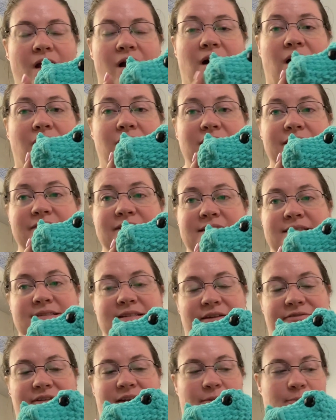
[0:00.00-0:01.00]
All of the
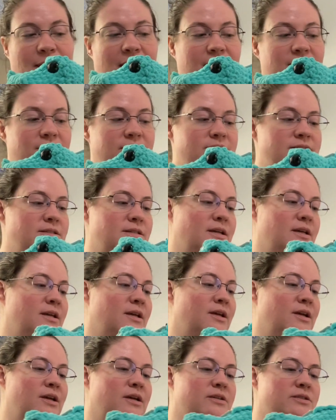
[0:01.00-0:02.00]
stuffing matters.
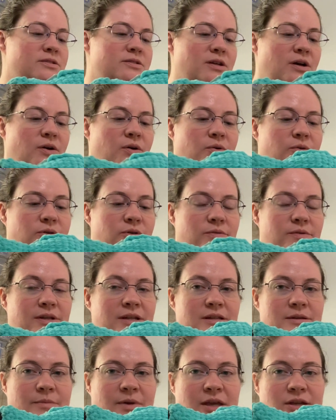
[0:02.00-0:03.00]
So you
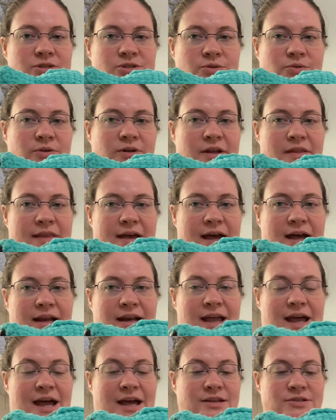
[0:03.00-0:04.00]
need to make sure that
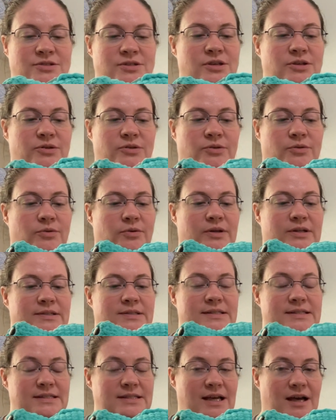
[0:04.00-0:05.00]
as you
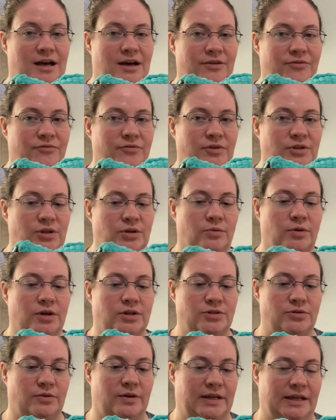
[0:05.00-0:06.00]
stuff, you are
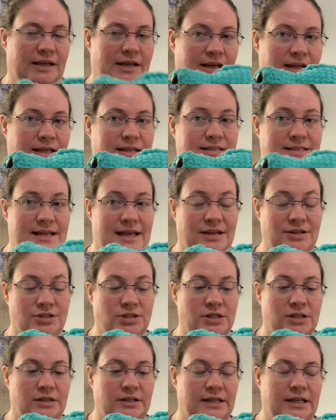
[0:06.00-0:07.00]
doing it
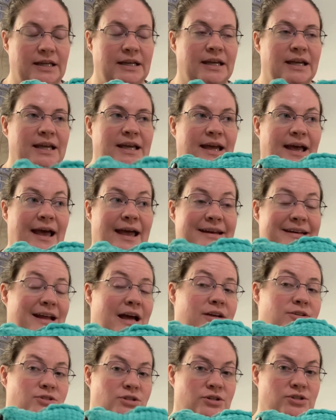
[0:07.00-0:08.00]
intentionally and
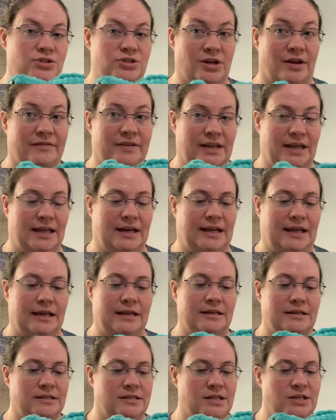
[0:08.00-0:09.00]
not just shoving it
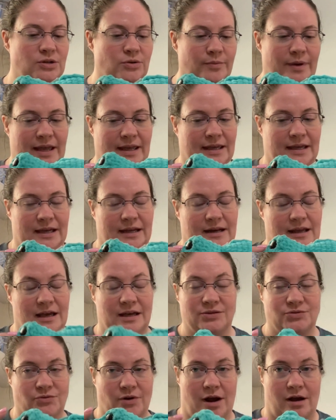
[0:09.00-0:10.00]
in to make it
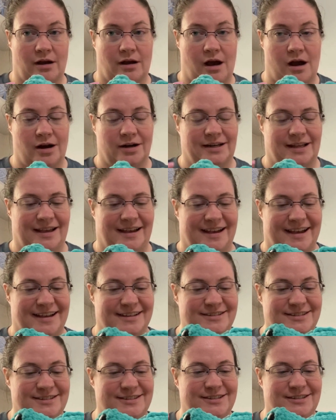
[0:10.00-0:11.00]
as rock hard as
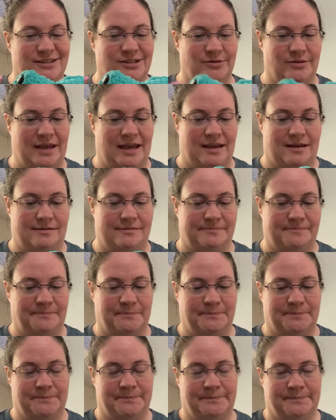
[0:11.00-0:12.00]
you can.
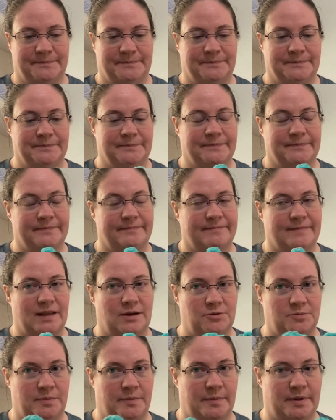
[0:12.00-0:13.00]
That
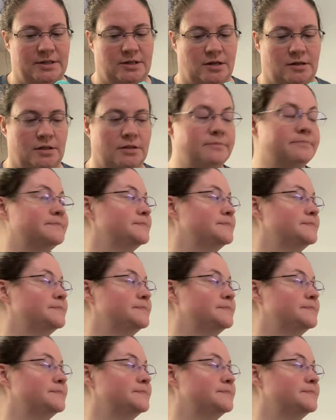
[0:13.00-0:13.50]
would be my daughter.